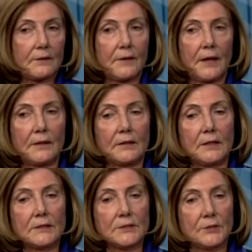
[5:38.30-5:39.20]
that
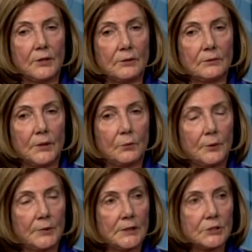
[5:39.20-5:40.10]
it's known that
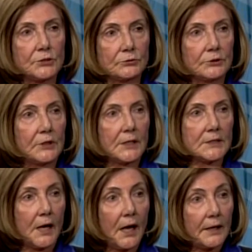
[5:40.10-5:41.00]
women and children are
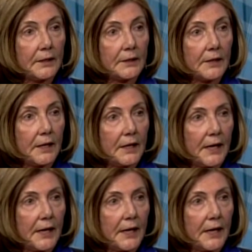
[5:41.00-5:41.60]
dying